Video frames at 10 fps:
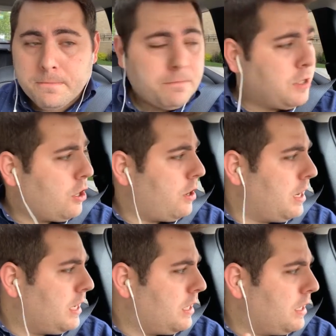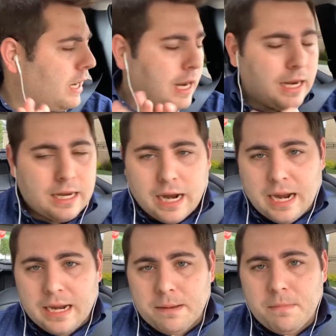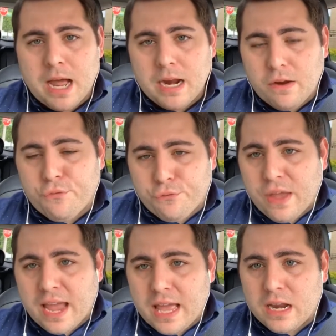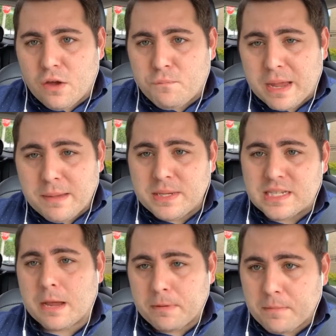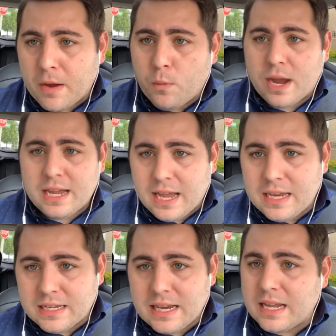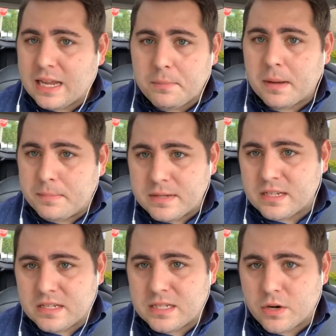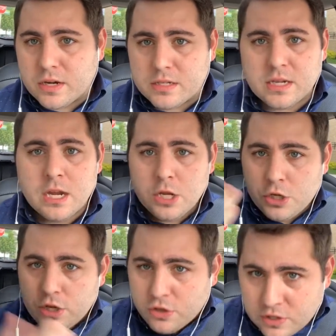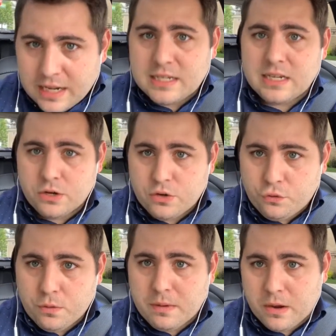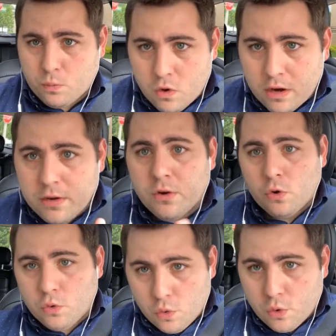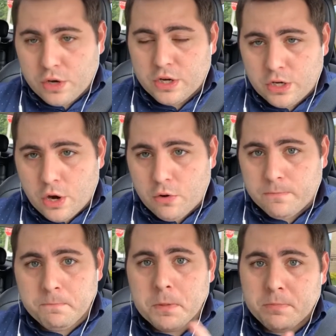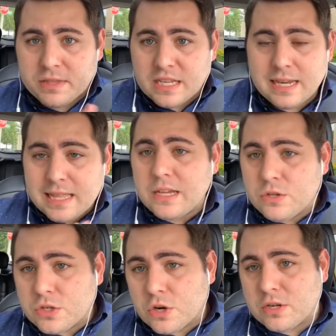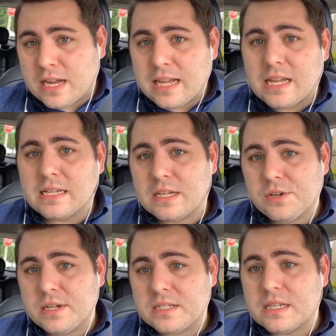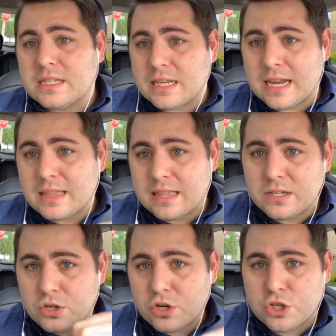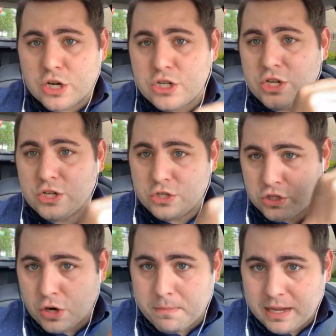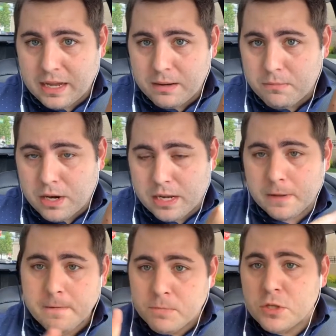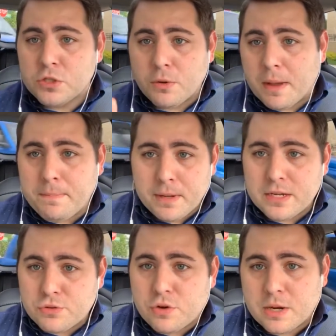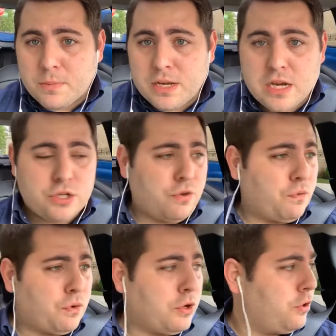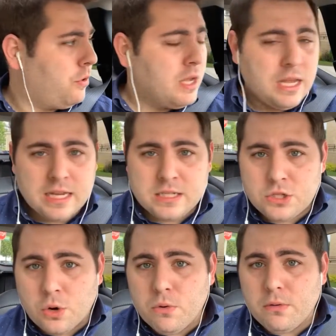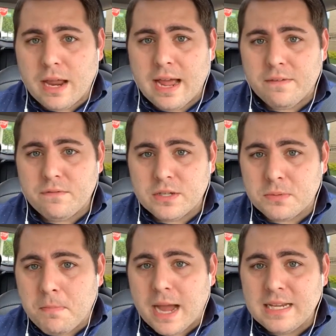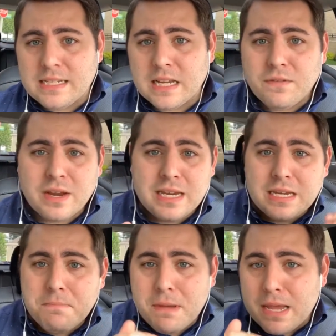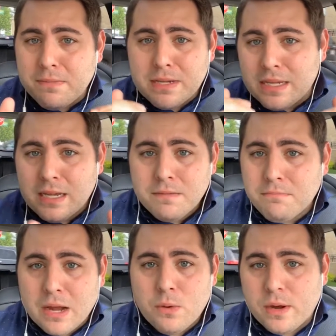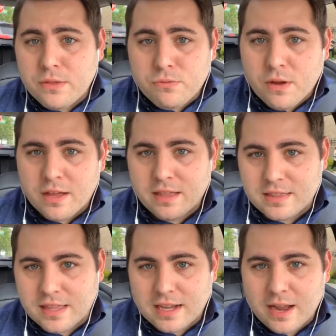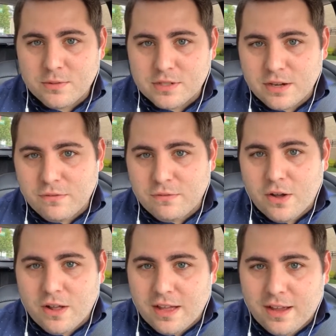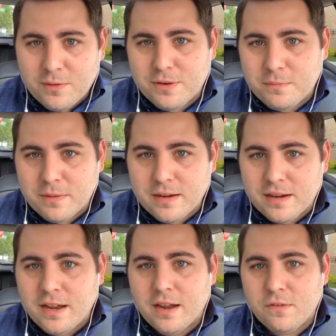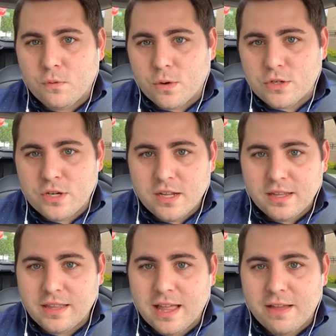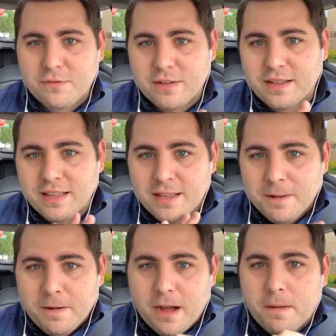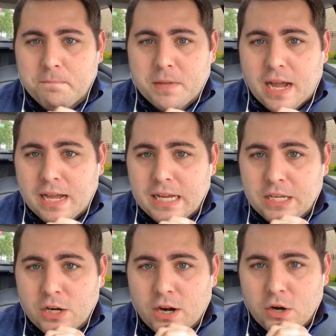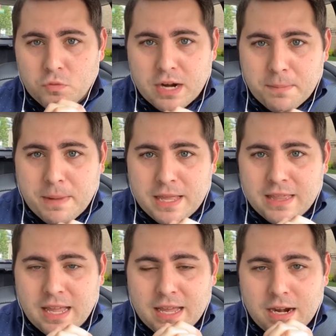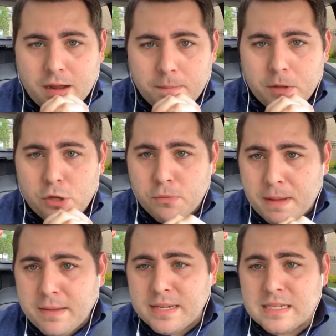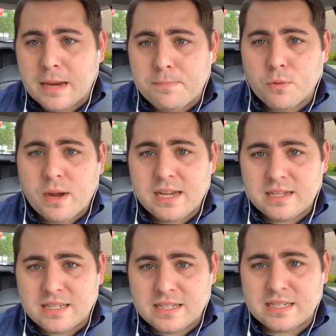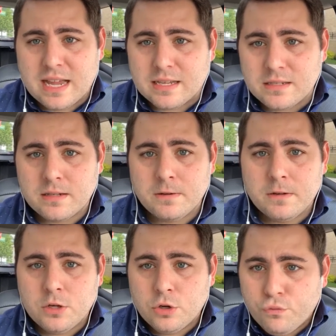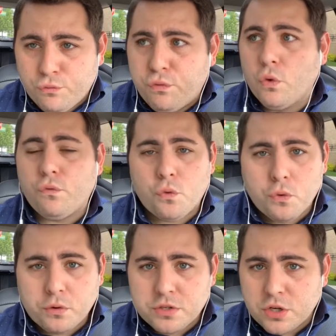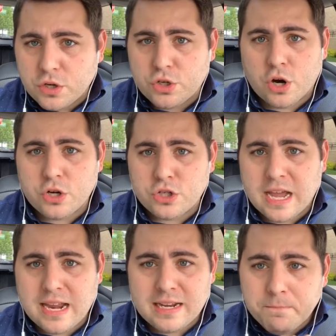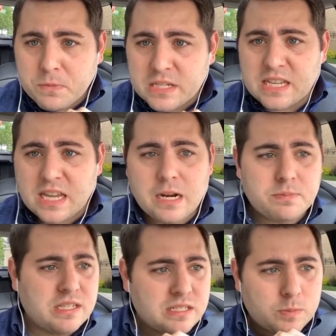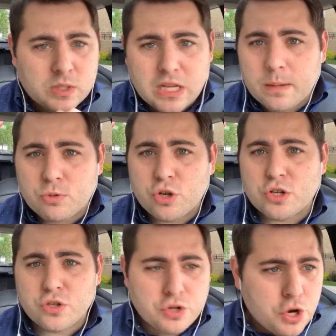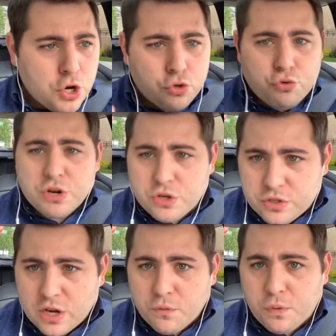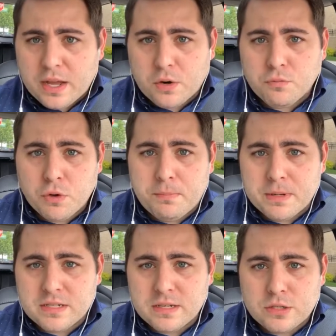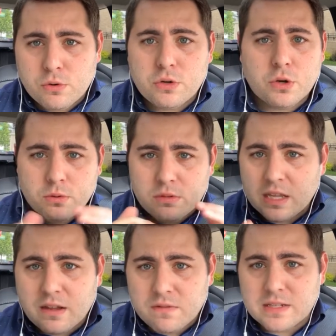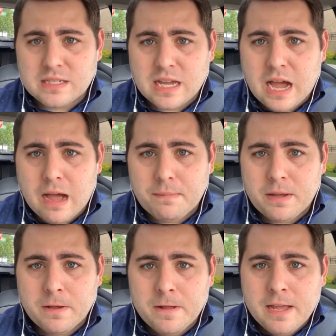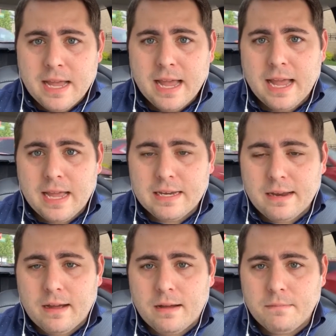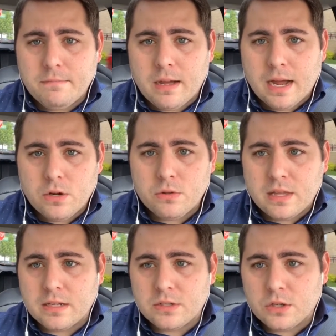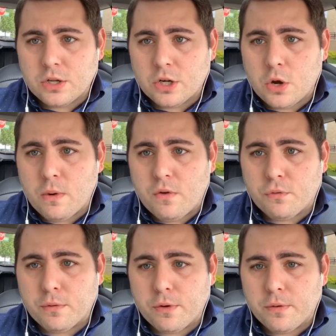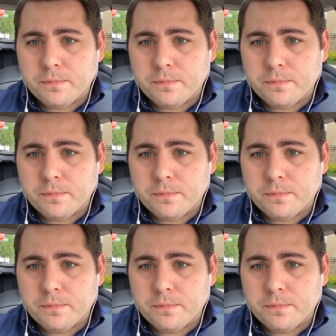I am not a fan of baby stepping my way into taking my business serious. You either take it serious from day one or you don't. But the day that you start taking it serious is the day things start changing and you start making money. So my biggest recommendation for you is don't have this mindset of I need to baby my way through. I thought that guy was going to fall out. I would have been unfortunately laughing. I don't recommend that you baby step your way into success. Full force, charge at it, set up systems, set up structures, treat yourself like a real business owner. Don't think of this as a hobby. And I know things are going to go well for you.